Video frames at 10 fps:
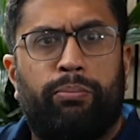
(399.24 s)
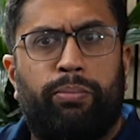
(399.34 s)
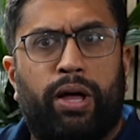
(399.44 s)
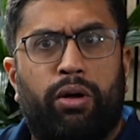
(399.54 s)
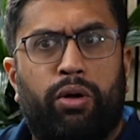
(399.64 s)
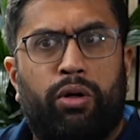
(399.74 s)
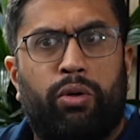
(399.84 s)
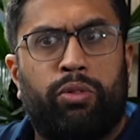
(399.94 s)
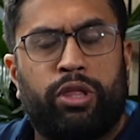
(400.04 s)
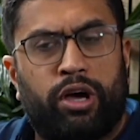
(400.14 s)
But
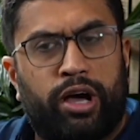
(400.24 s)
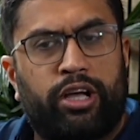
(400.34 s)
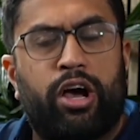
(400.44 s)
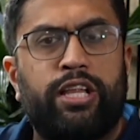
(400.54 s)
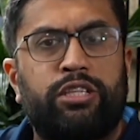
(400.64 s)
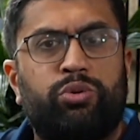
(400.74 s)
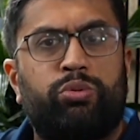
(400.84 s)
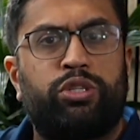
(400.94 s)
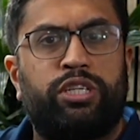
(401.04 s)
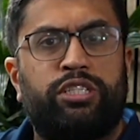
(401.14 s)
the guidance
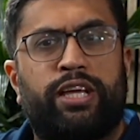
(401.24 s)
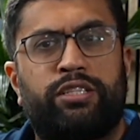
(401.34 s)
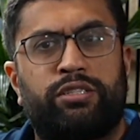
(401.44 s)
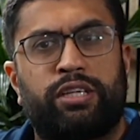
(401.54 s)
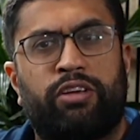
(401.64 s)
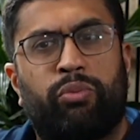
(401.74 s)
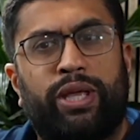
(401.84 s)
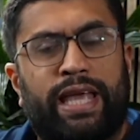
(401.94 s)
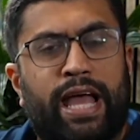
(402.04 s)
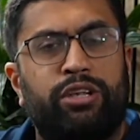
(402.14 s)
also suggests if we
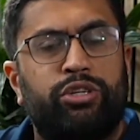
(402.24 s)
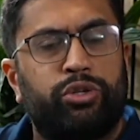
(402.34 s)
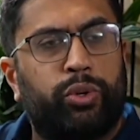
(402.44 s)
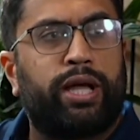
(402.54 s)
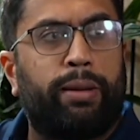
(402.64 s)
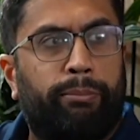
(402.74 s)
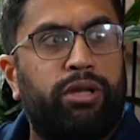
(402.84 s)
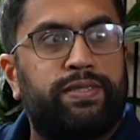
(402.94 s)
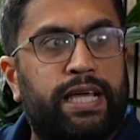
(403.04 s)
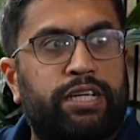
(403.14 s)
can do a couple
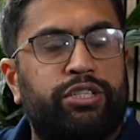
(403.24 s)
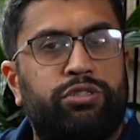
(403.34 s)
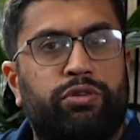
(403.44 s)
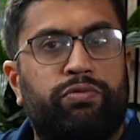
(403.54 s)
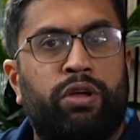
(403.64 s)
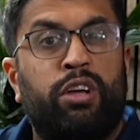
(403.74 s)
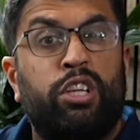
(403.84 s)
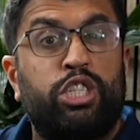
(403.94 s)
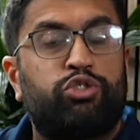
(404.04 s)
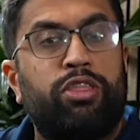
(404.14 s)
of sessions of
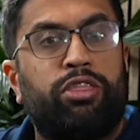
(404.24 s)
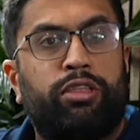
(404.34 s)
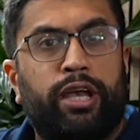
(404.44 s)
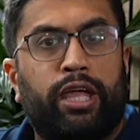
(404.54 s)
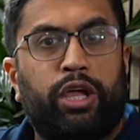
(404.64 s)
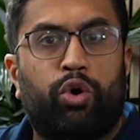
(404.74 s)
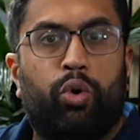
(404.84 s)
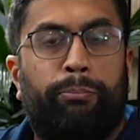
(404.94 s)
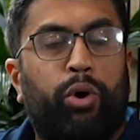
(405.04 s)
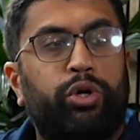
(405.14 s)
strengthening
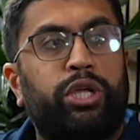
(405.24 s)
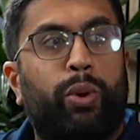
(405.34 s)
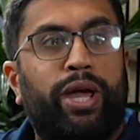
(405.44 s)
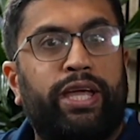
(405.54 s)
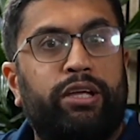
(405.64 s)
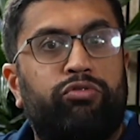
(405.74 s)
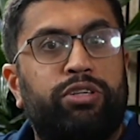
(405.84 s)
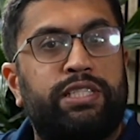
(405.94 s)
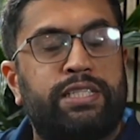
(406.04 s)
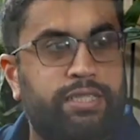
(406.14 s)
or body weight
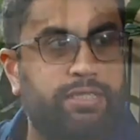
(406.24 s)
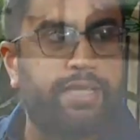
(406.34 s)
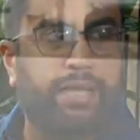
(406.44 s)
resistance